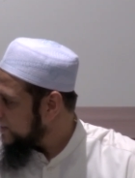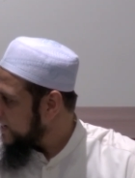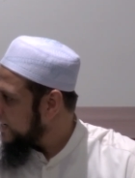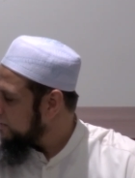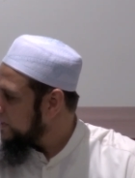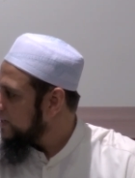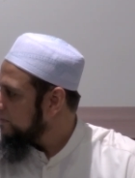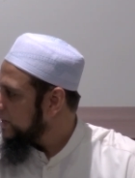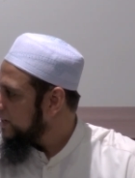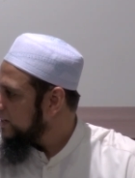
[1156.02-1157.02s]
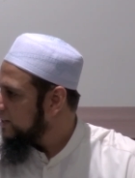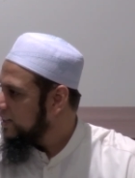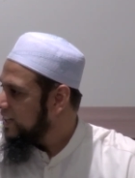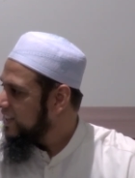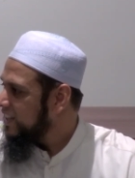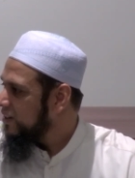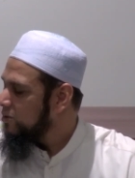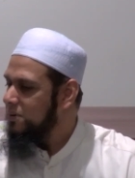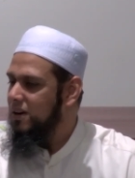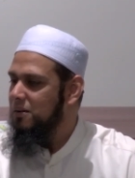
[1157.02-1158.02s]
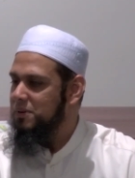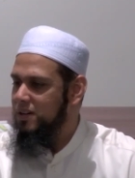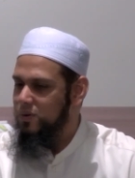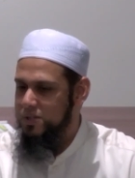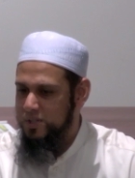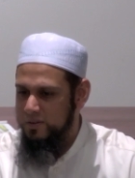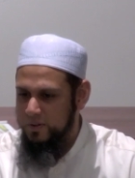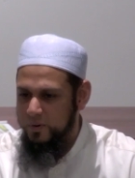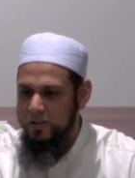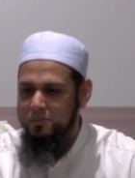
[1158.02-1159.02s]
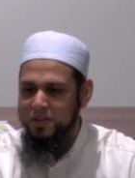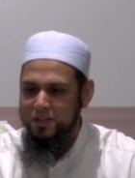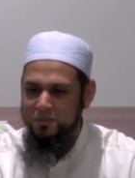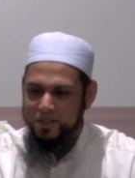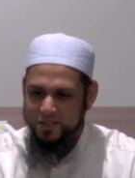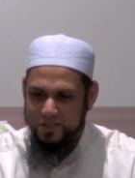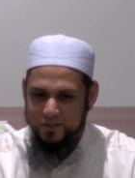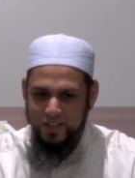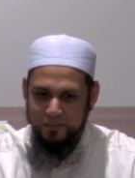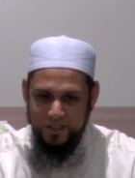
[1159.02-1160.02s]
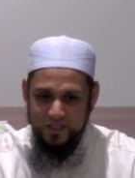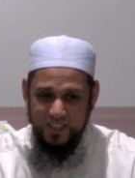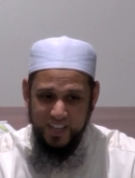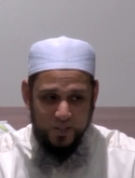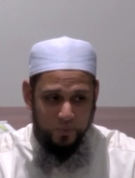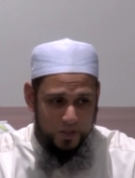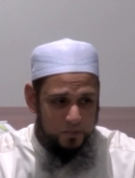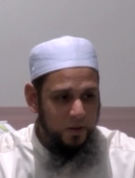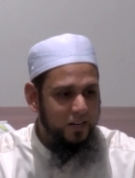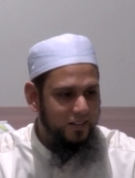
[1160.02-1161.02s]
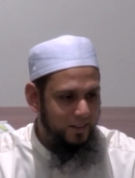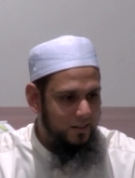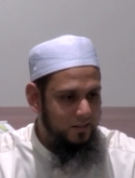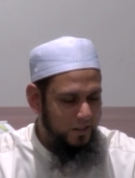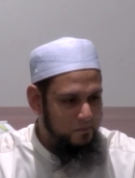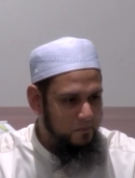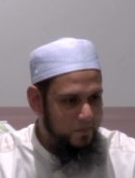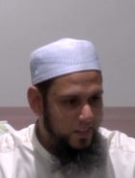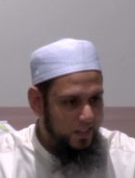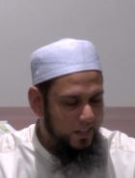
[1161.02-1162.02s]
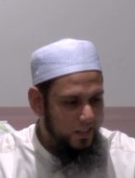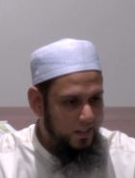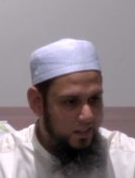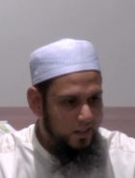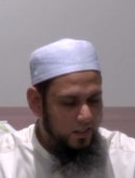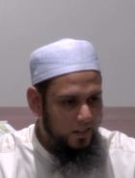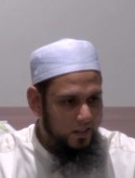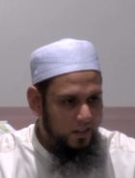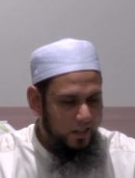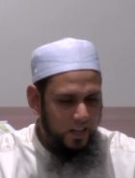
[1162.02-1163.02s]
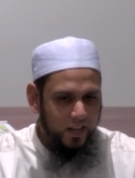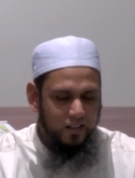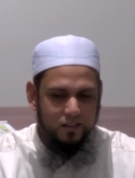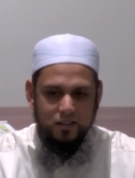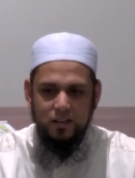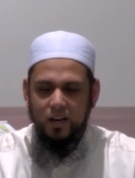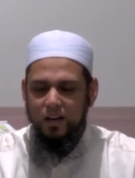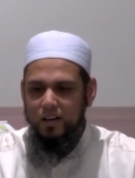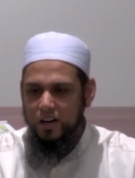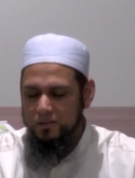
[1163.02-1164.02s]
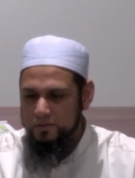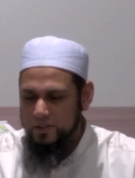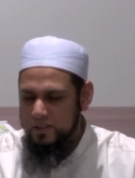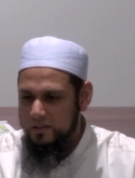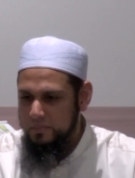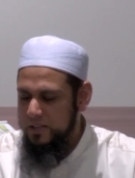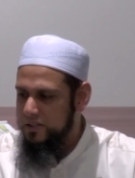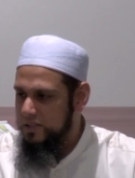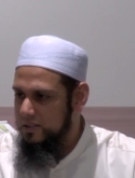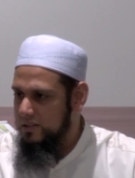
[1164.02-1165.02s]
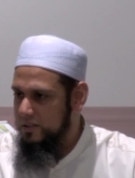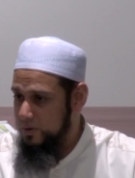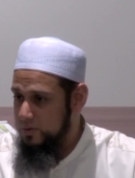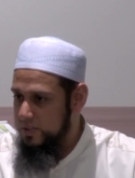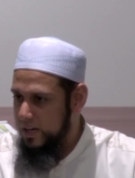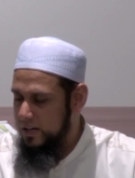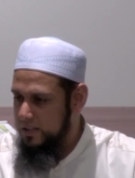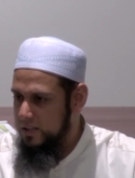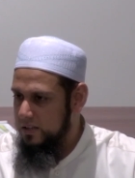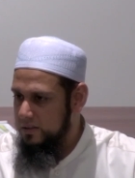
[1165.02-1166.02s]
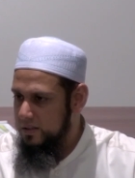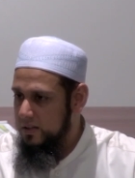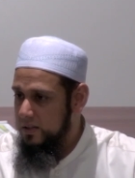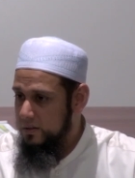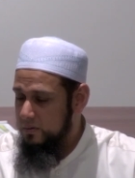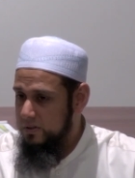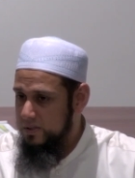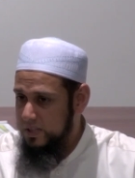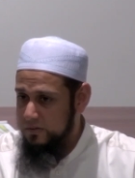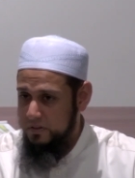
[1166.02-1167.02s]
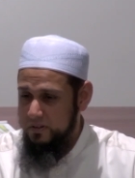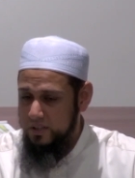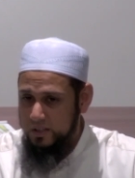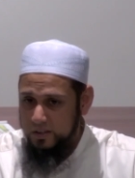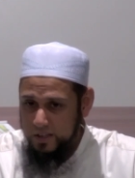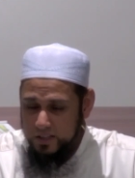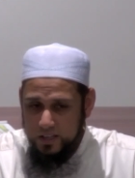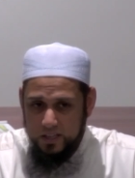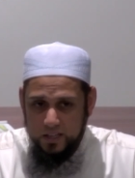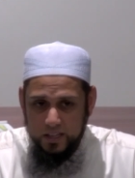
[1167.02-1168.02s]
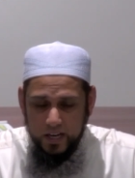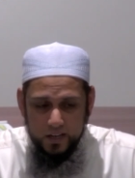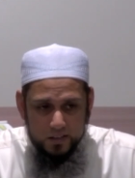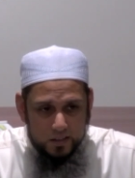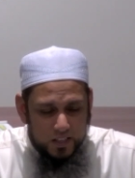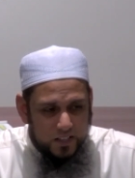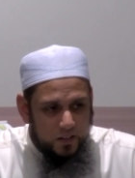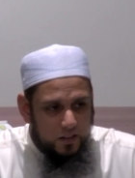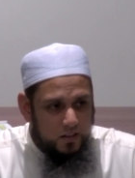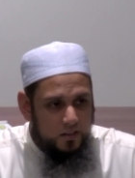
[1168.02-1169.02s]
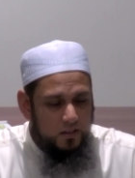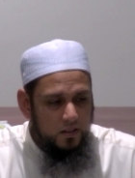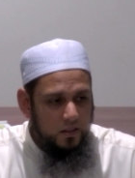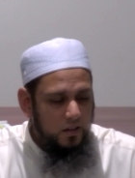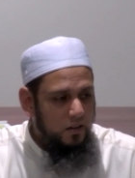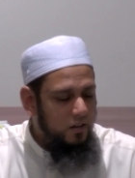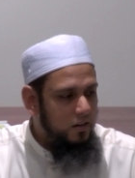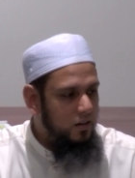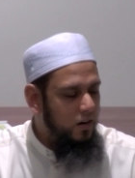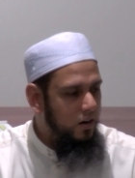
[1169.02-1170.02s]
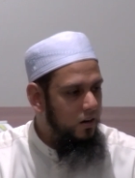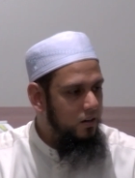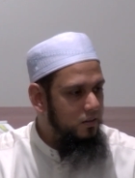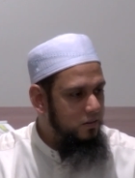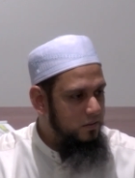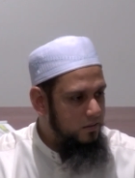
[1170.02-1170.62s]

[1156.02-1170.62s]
zakat being paid, then there would not be a question of the wealth being diminished. So that means zakat was paid at that time. And the Ahnaf use that hadith where it says very clearly that there are